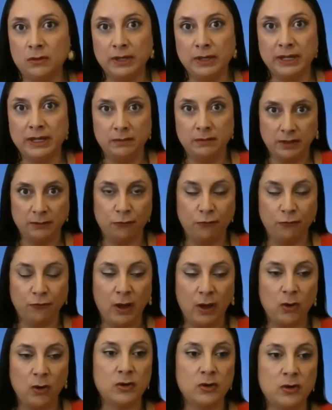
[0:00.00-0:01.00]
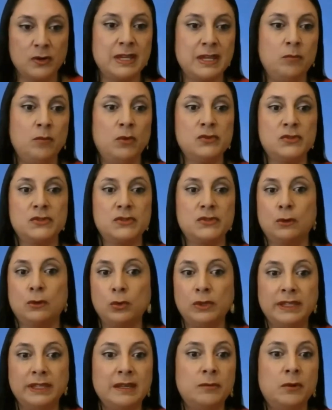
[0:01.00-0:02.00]
um, having
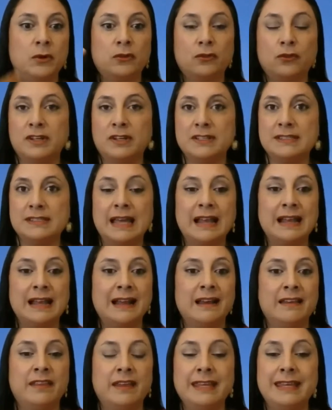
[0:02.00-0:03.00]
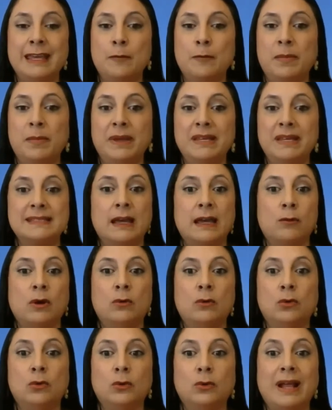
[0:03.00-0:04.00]
uh, full agriculture
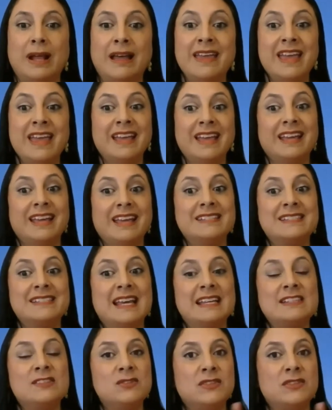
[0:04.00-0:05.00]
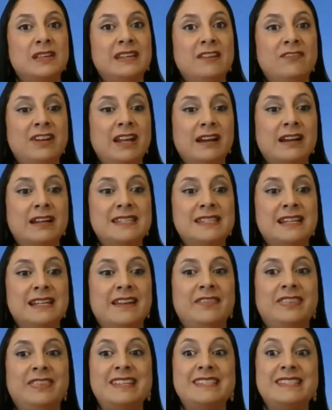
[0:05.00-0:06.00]
crops, uh, forestry,
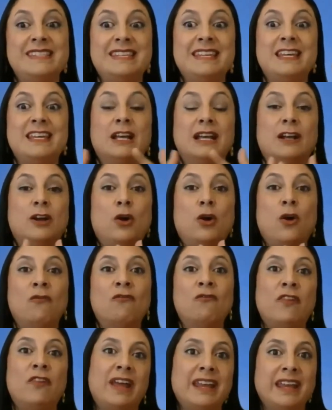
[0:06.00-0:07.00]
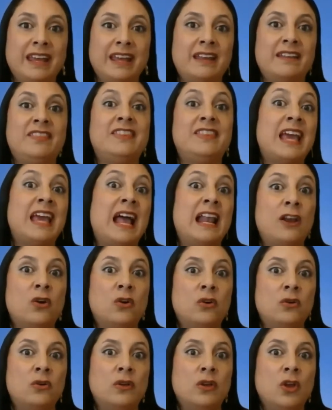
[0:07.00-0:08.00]
livestock, etc.
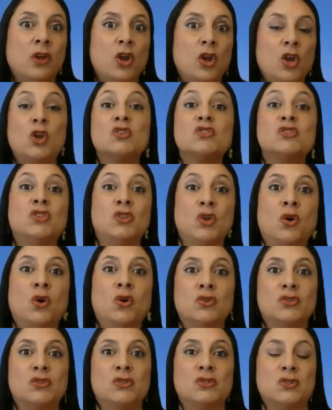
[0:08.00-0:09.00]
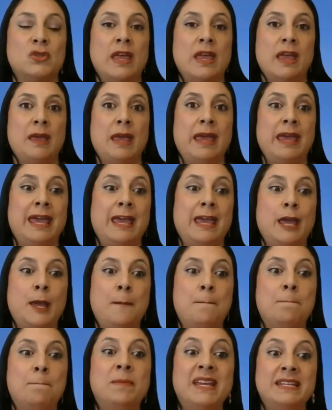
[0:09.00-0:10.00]
We need to see
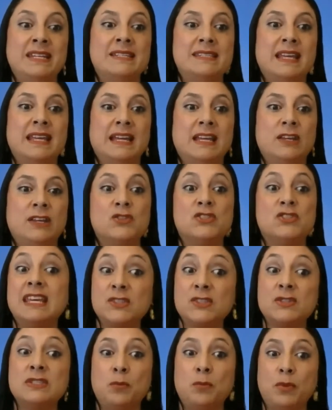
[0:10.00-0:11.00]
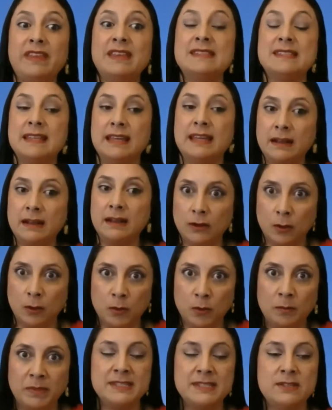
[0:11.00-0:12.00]
how those two ministries
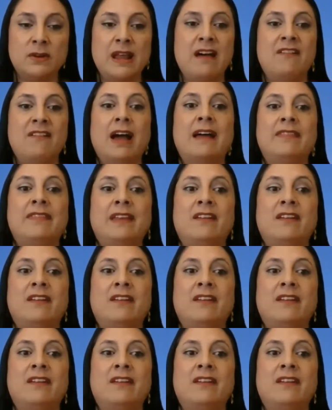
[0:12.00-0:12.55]
converge.